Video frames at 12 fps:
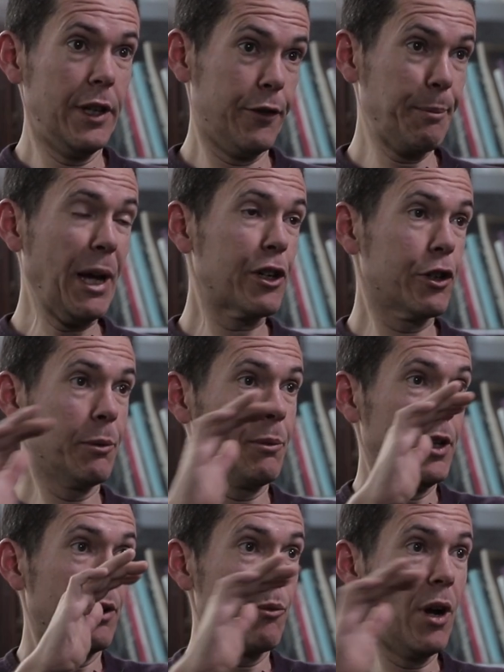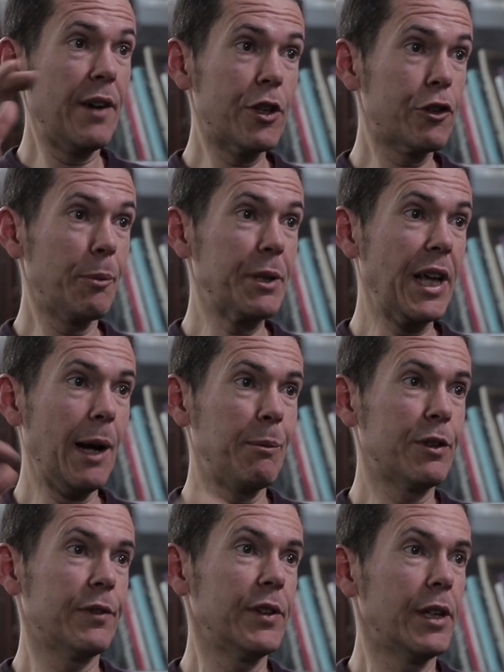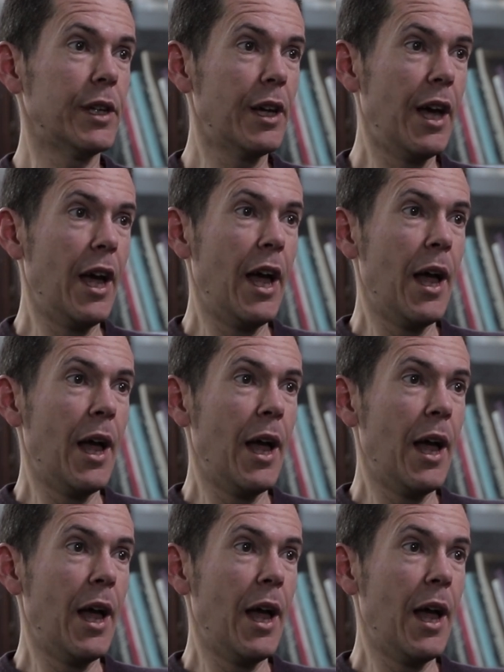the spectrum, that arrive at the top of the atmosphere,